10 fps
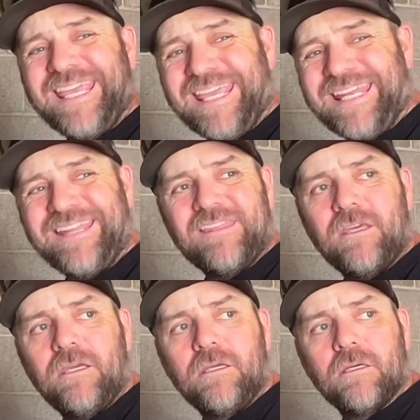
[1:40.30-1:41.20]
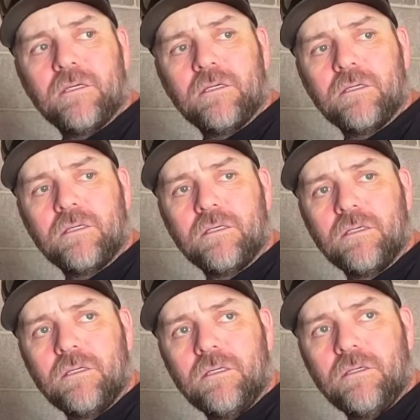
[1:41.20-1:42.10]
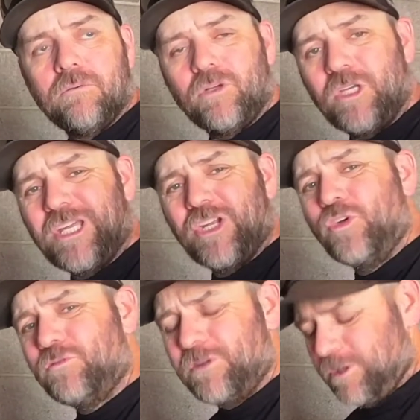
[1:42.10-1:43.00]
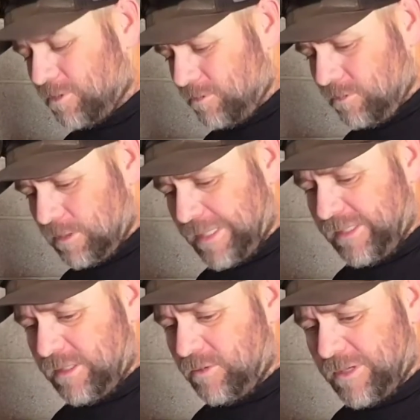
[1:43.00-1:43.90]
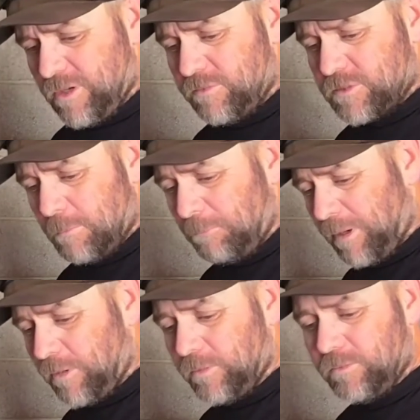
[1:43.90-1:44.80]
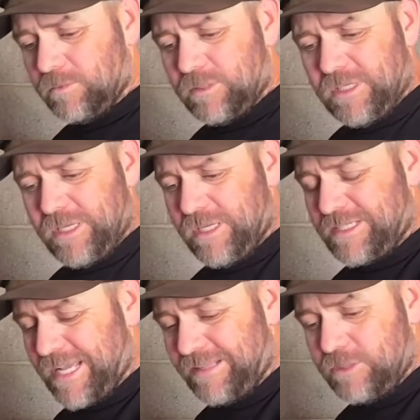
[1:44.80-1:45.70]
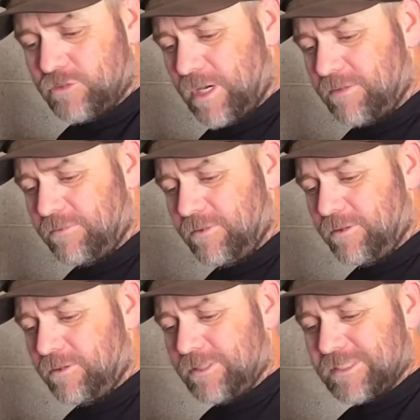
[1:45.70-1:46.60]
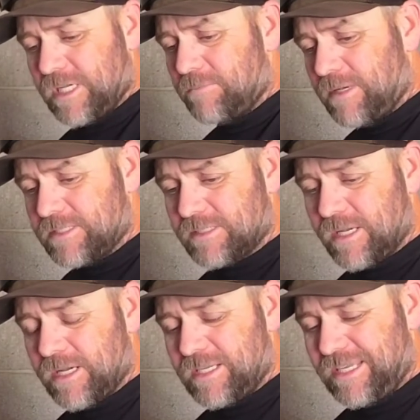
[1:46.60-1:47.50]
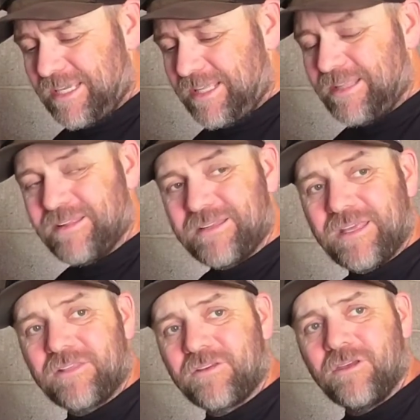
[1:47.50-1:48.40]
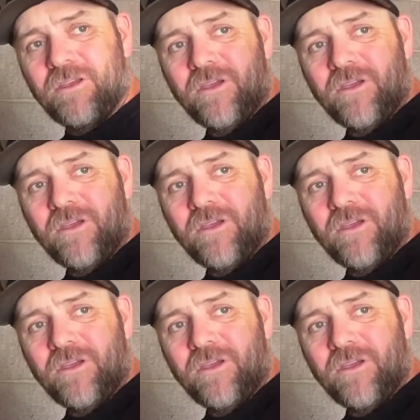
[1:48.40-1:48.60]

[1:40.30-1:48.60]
Anything, when you get a new vehicle, I don't care if it's a boat, a daily driver, a side-by-side, anything like that, the